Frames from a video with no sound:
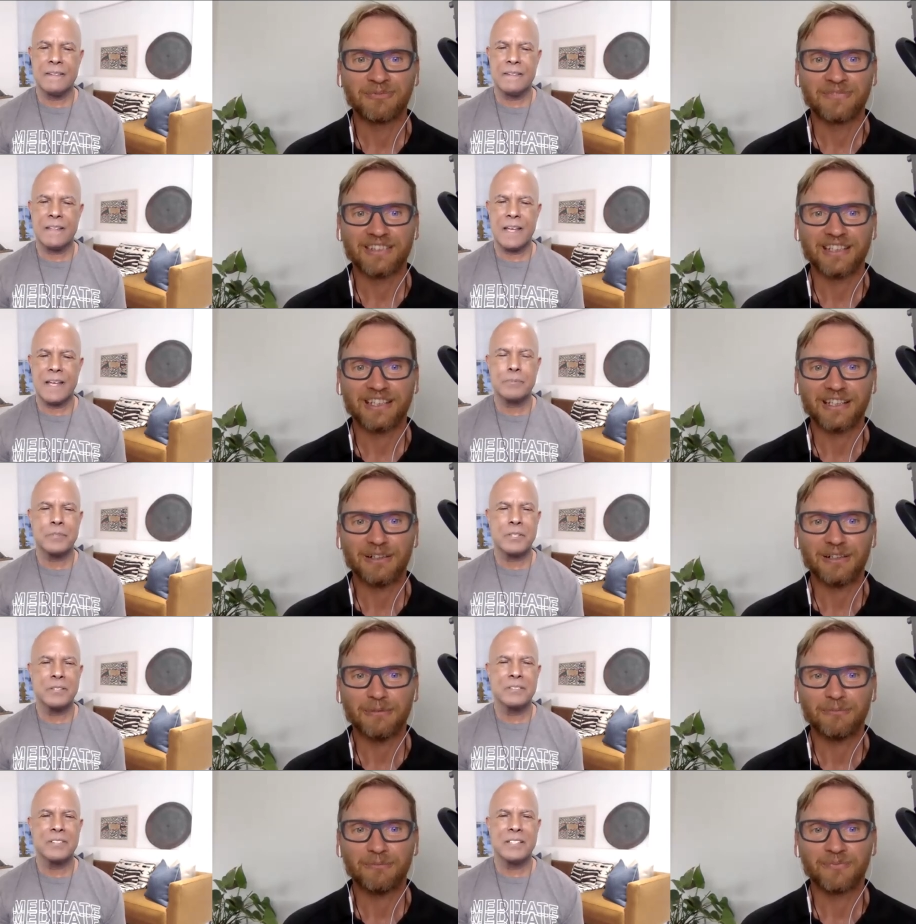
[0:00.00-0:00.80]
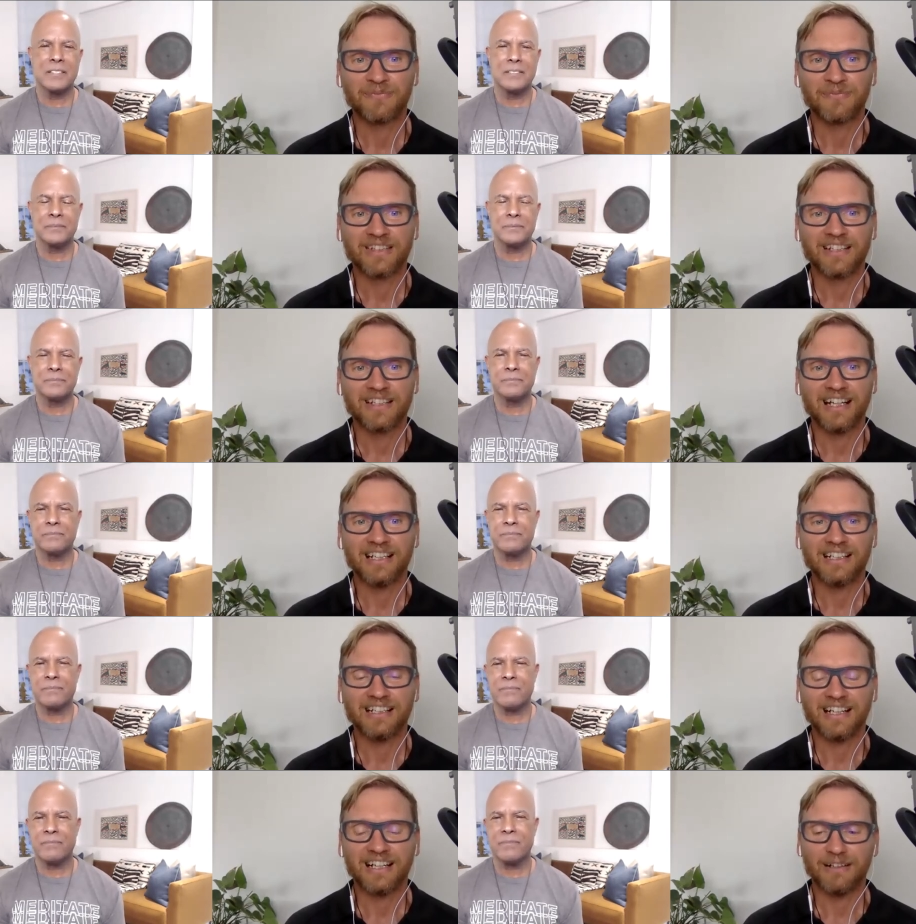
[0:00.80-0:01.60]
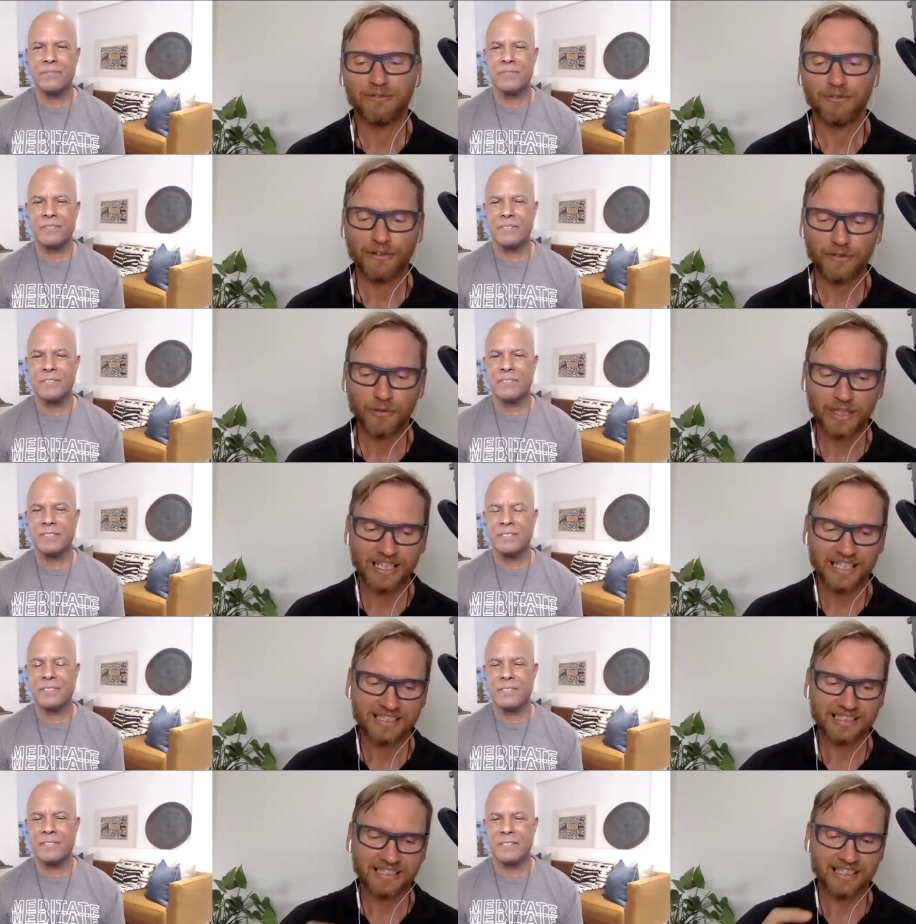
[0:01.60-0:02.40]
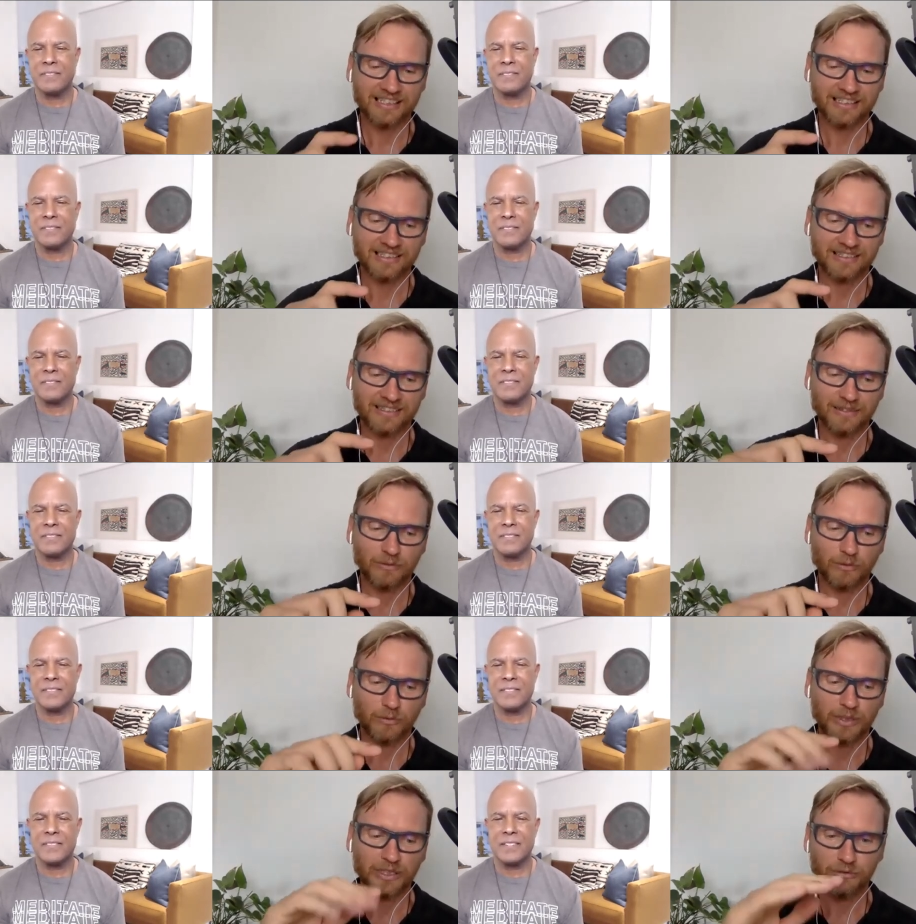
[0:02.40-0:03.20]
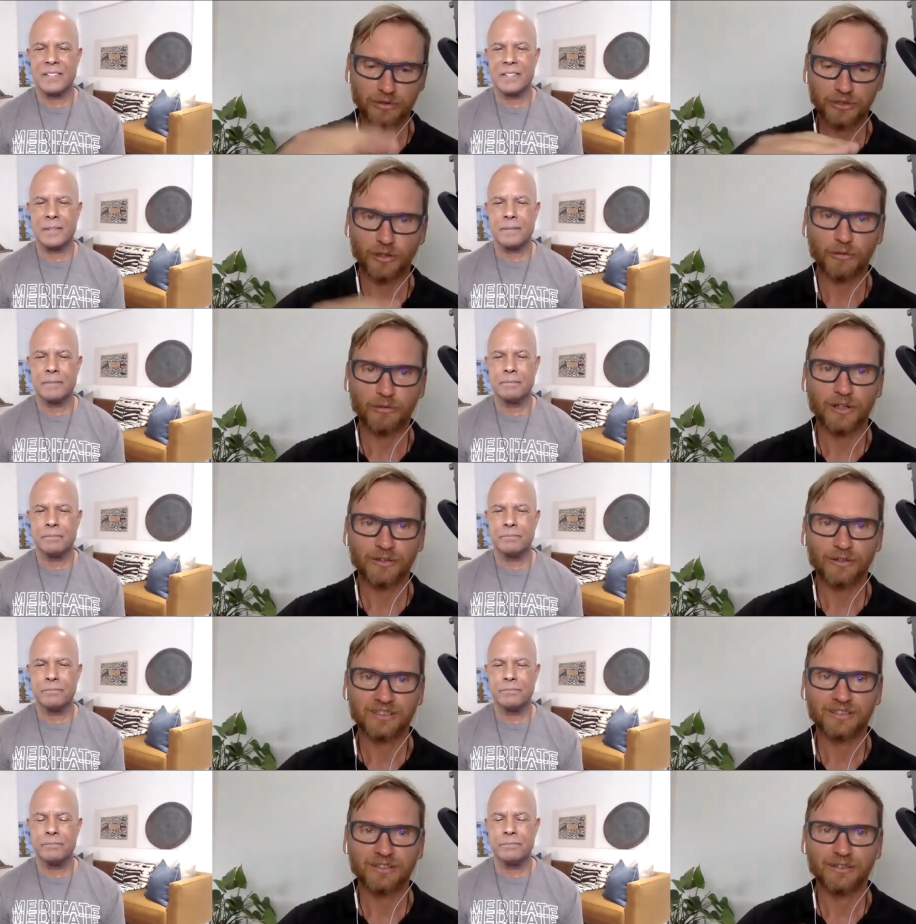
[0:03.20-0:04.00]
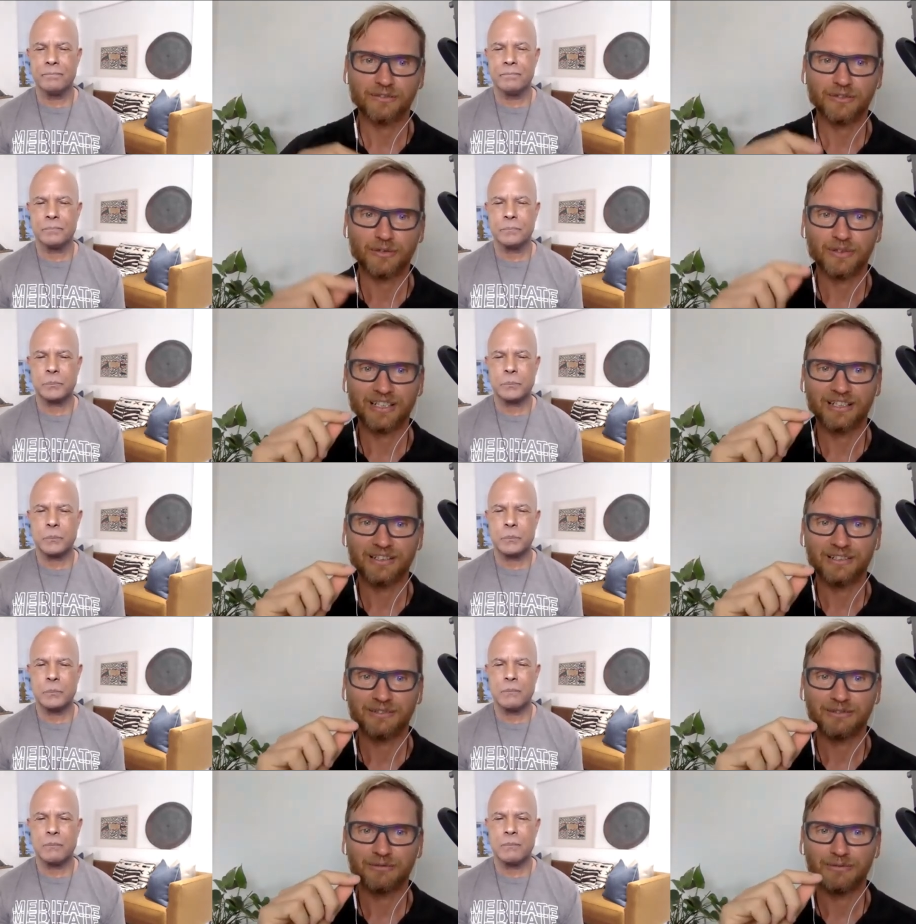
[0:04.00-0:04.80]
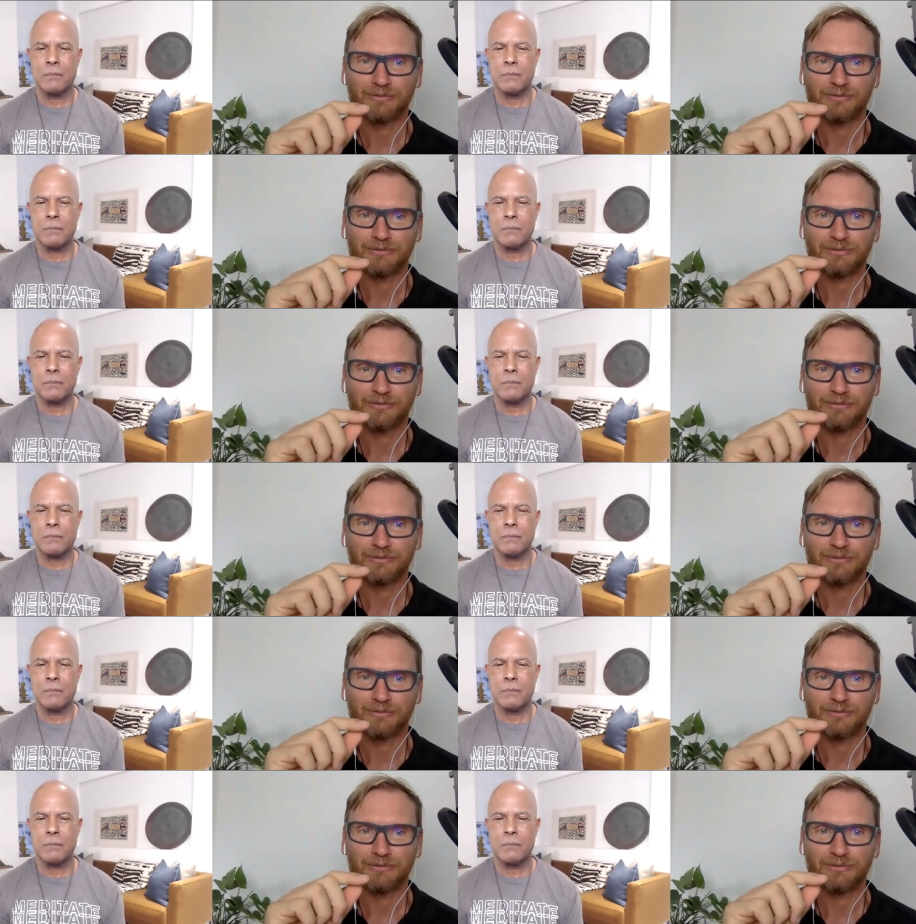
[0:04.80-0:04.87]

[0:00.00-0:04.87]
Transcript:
Speaker 1: absolutely you know and uh, for everyone listening we do show notes so if you want to